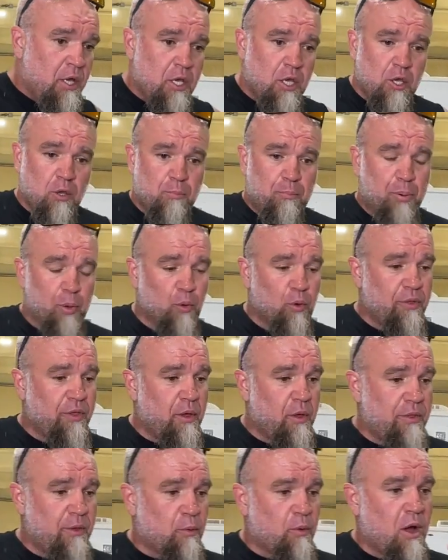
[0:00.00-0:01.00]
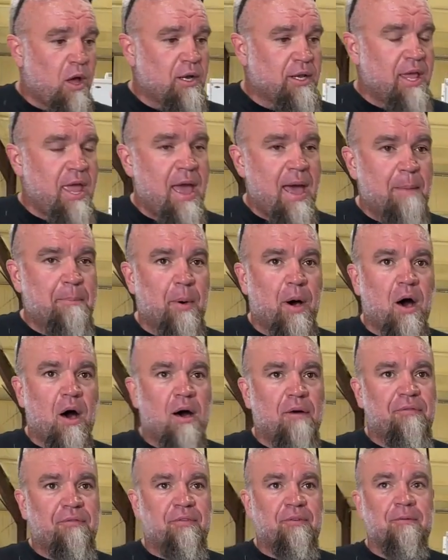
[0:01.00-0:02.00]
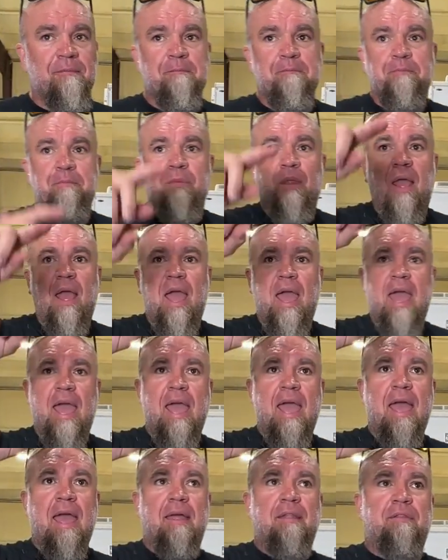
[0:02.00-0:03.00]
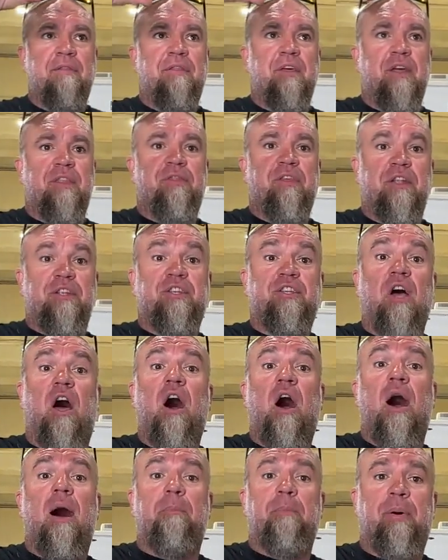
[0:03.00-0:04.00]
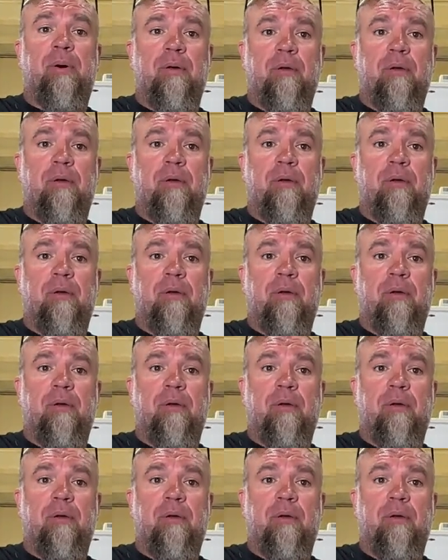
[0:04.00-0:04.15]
You pull the rod cap off, and the top